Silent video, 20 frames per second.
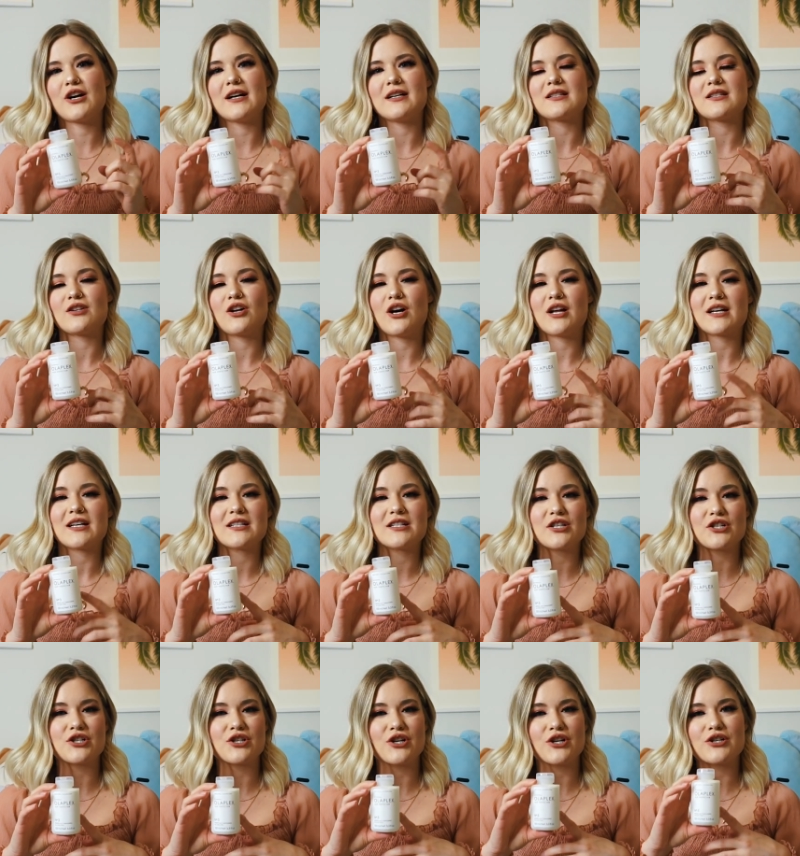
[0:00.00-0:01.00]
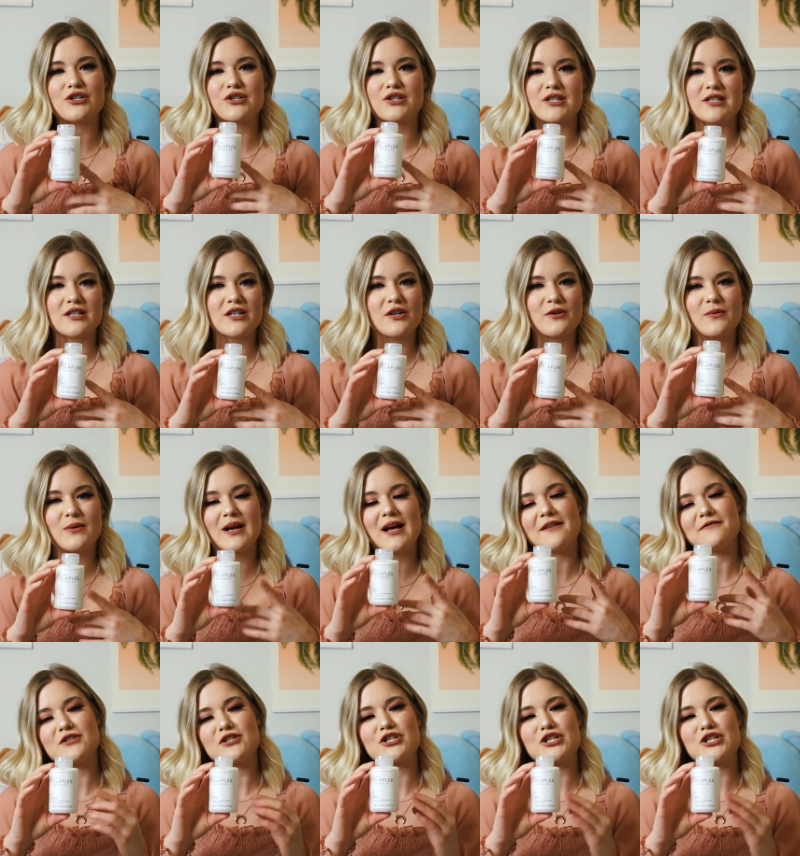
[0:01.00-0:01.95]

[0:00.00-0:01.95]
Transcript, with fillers: It's not a conditioner. You're still gonna wanna have to